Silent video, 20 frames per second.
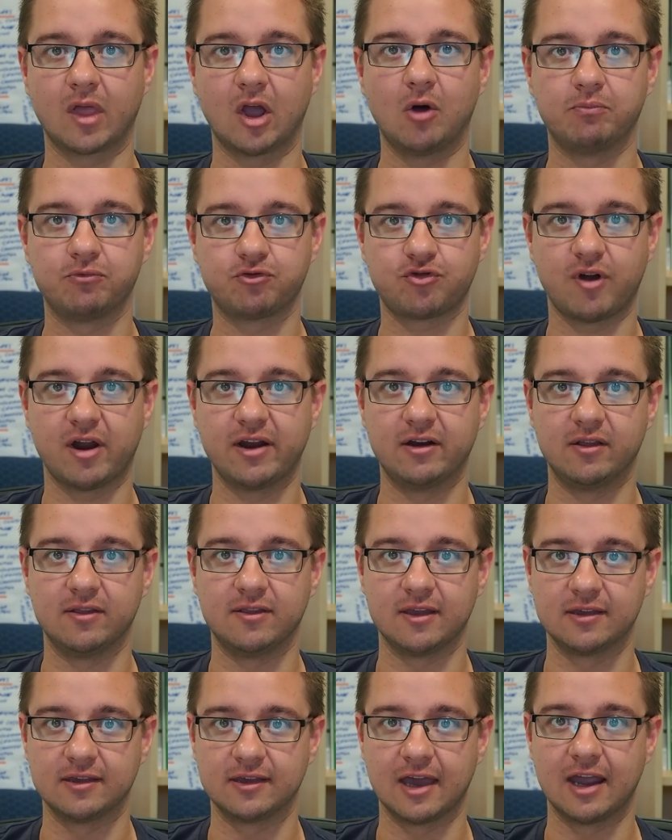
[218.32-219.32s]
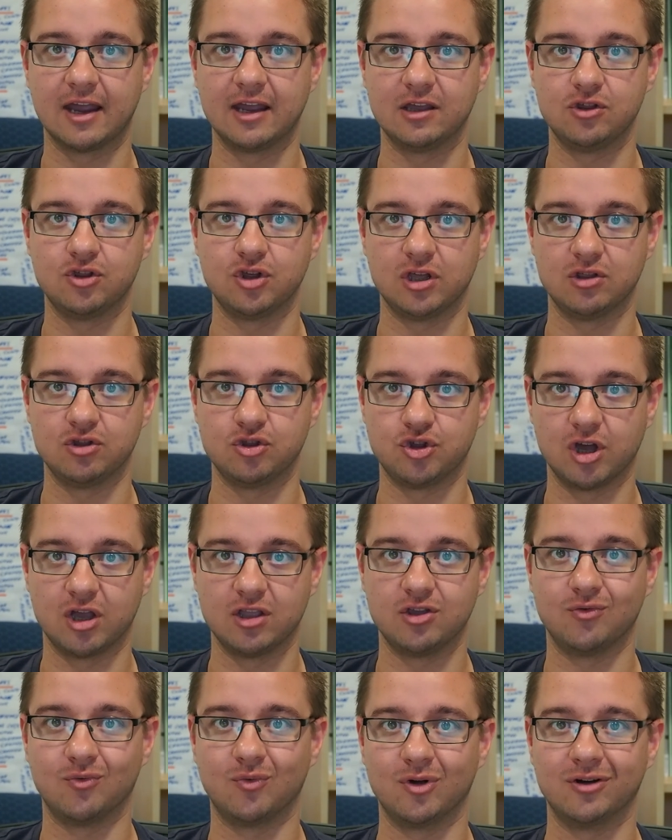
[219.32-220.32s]
traders engage in
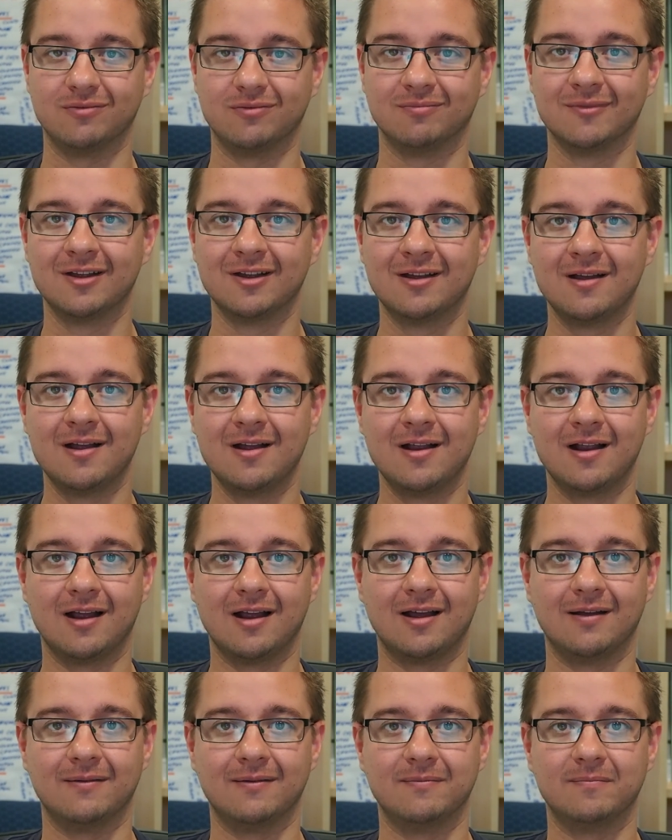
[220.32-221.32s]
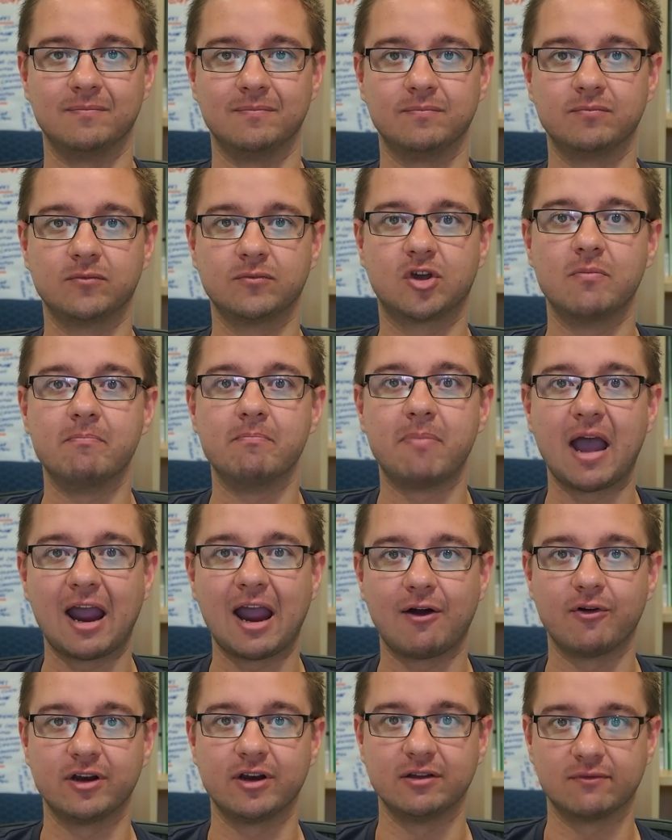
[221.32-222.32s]
genuine
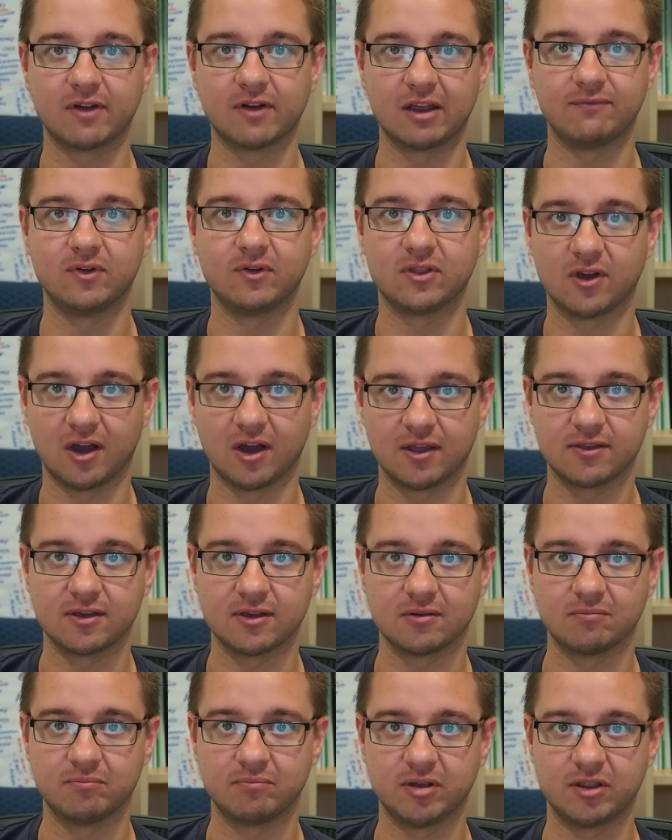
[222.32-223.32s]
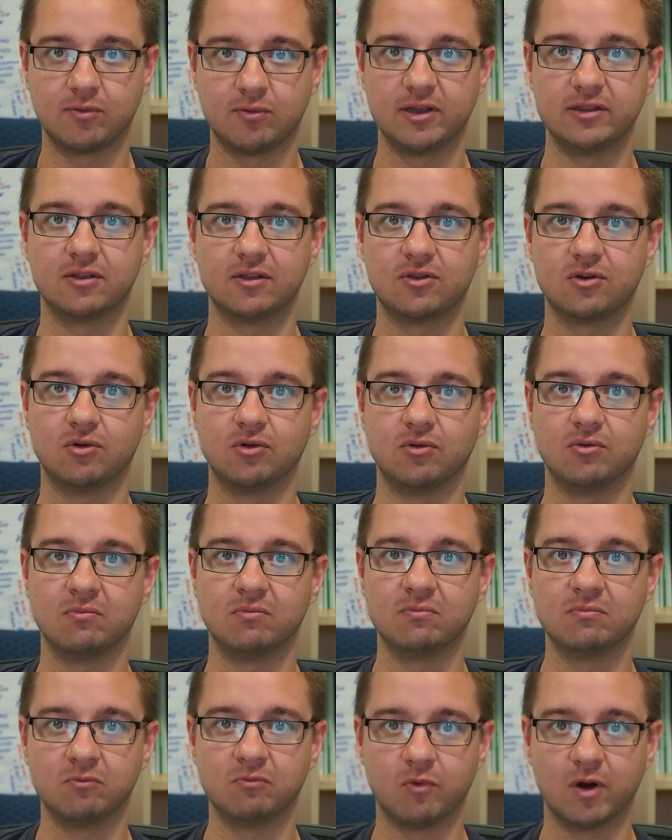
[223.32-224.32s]
comparative advertising between the
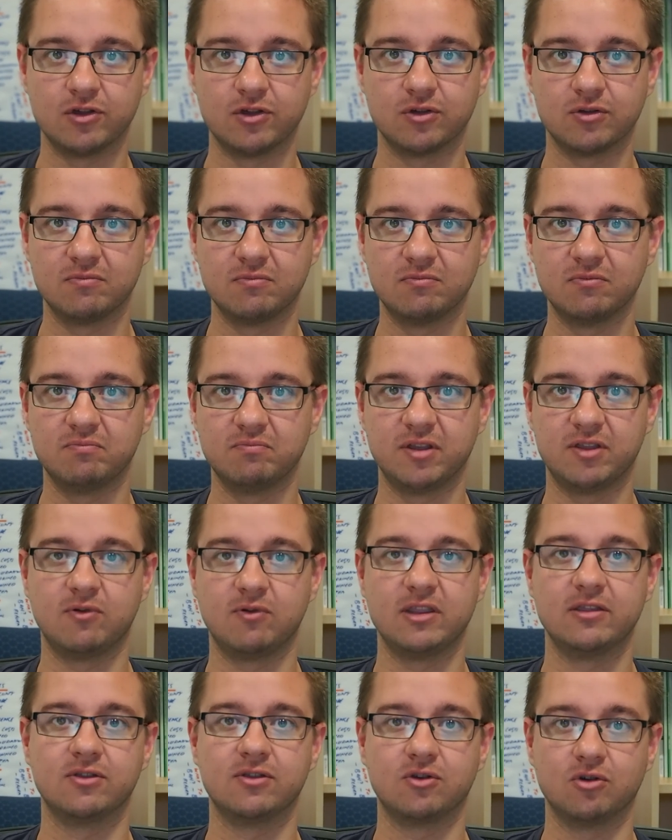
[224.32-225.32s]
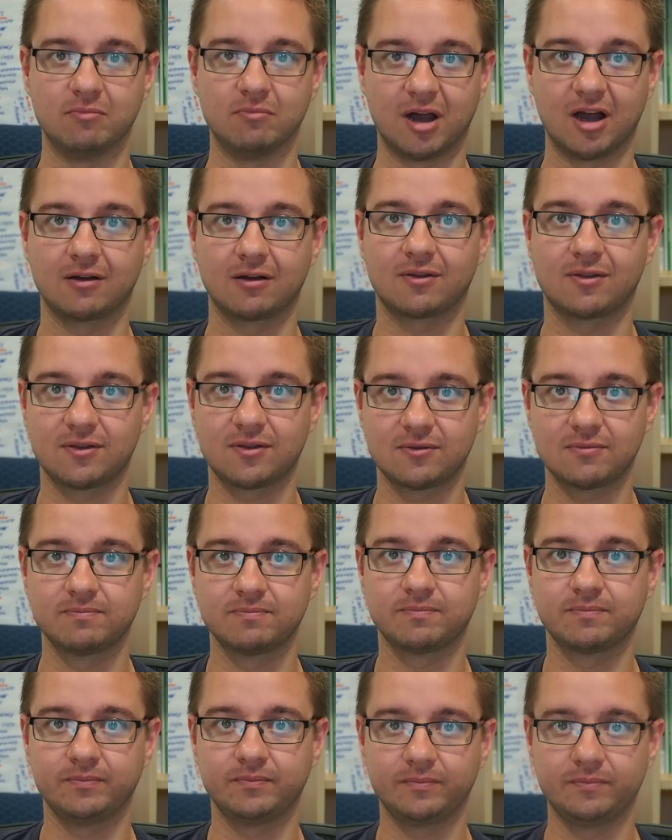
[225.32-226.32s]
two marks.
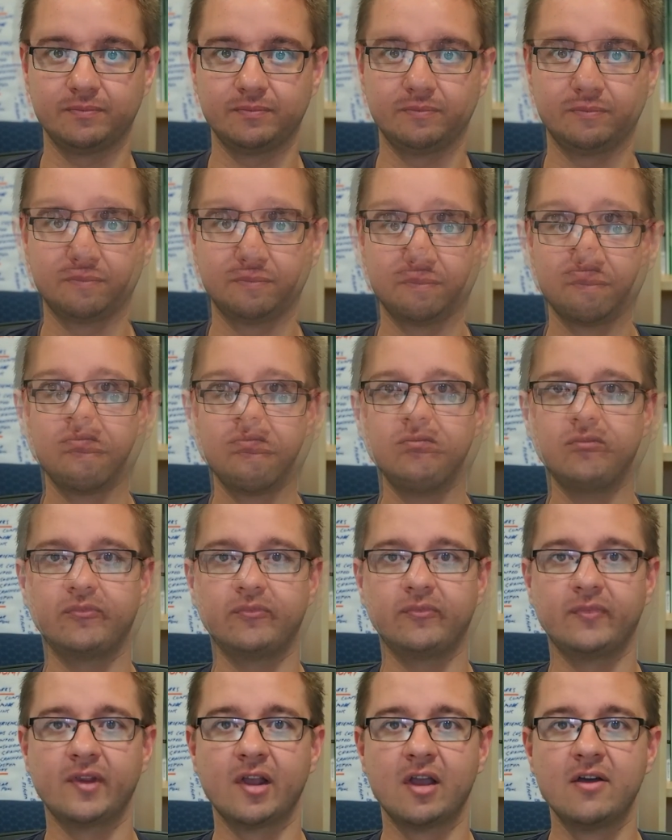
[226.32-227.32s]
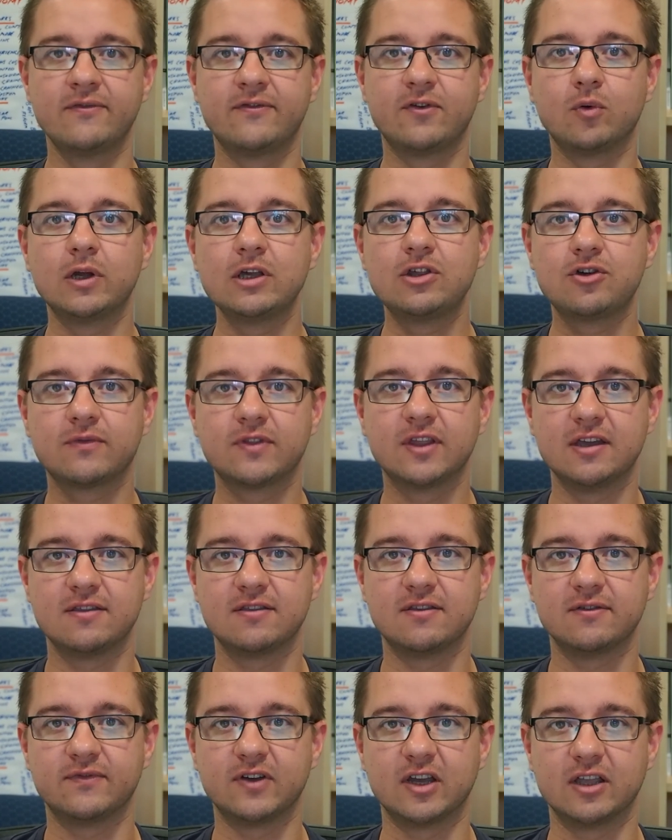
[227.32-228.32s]
For each of these
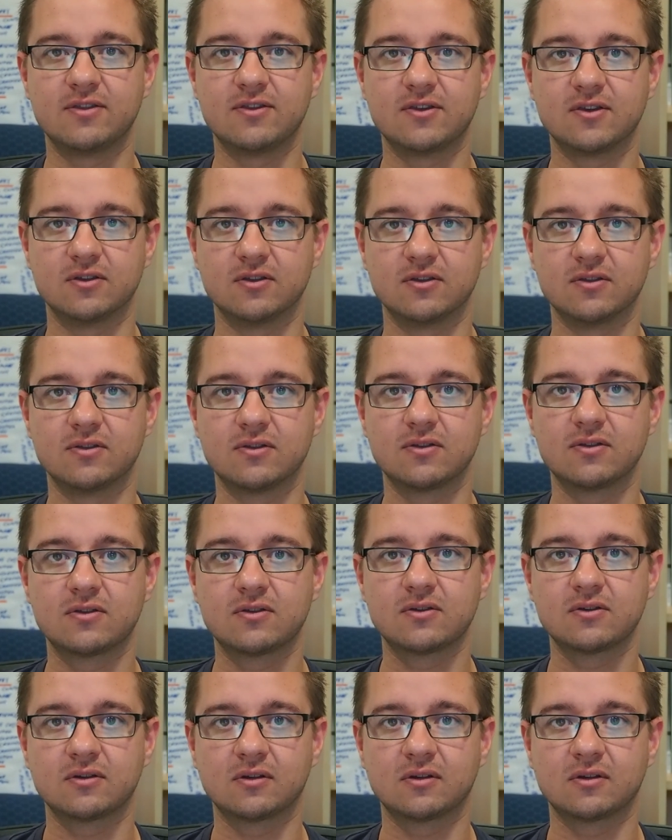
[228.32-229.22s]
defenses,